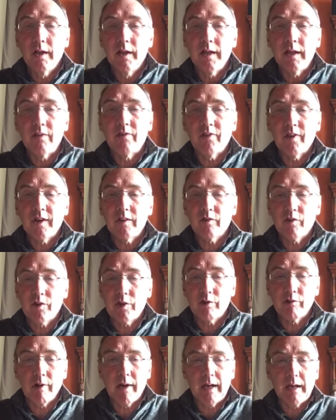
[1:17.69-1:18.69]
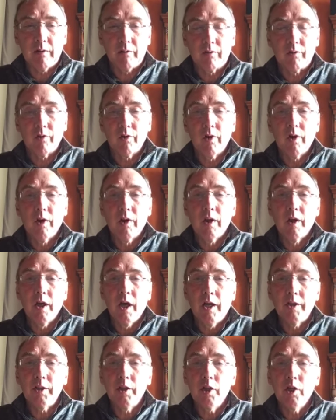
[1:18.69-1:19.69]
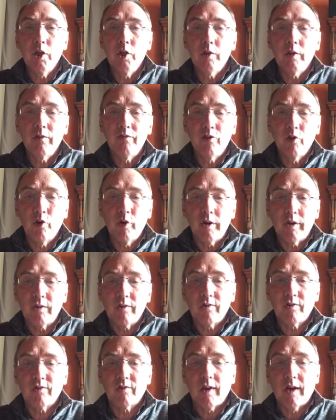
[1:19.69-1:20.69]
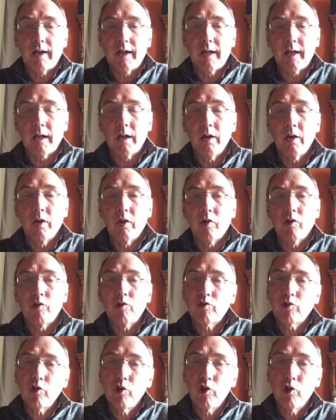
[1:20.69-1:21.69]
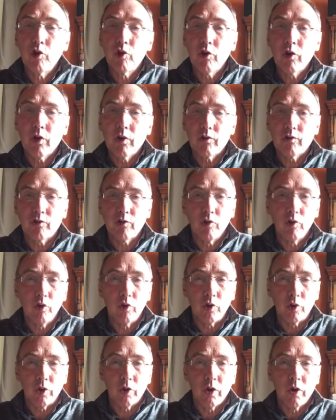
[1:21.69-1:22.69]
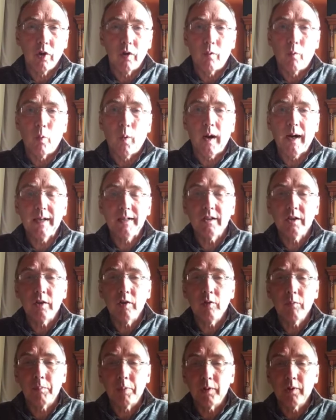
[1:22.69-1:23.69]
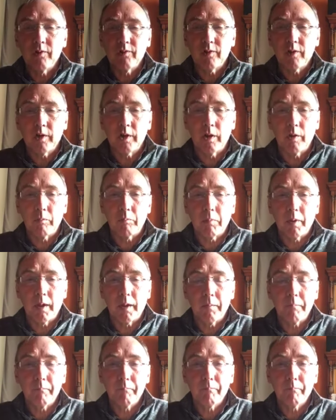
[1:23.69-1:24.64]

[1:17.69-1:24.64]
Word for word: He fell to the ground and he heard a voice saying, Saul, Saul, why do you persecute me?